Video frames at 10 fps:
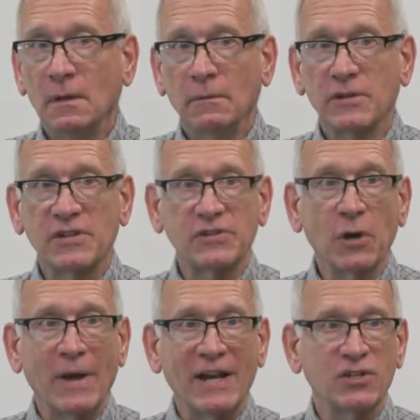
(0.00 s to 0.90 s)
Because there's
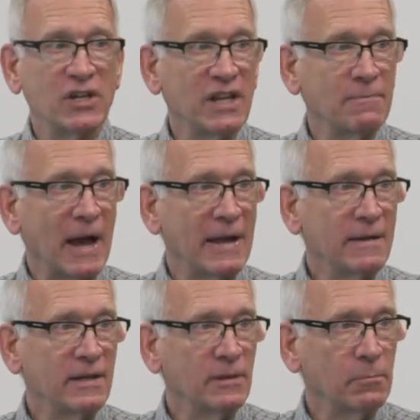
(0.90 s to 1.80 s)
no antigen in my
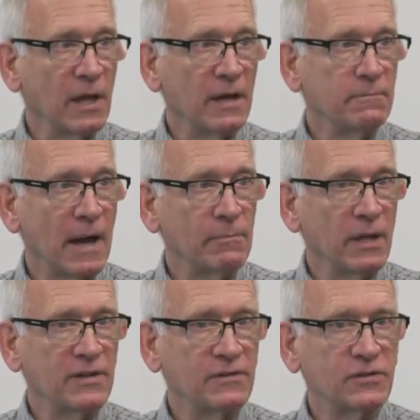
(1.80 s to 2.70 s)
in the blood, my
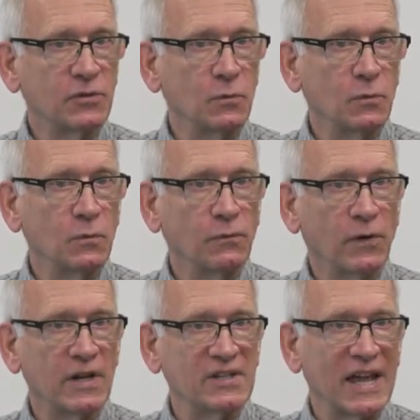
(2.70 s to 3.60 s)
blood to
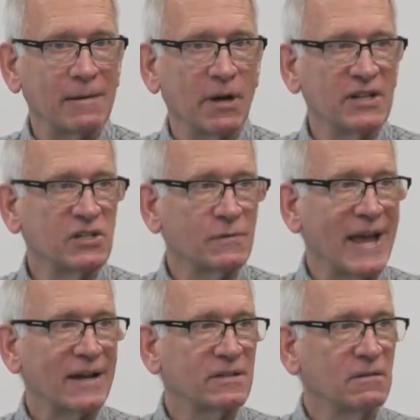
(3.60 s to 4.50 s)
for his antibodies to
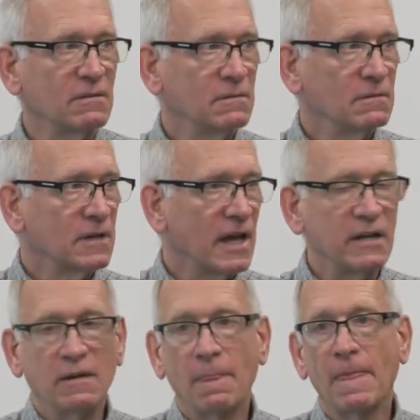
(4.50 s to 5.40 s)
react to. Got
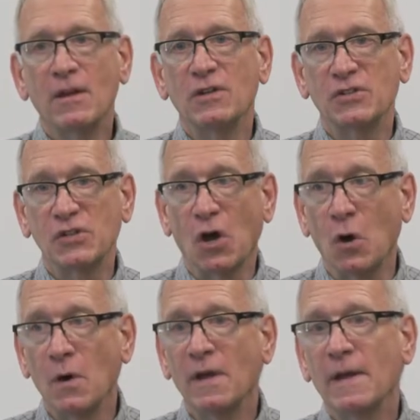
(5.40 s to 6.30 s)
it?
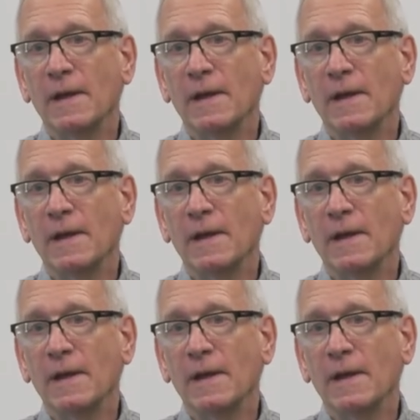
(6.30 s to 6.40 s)
So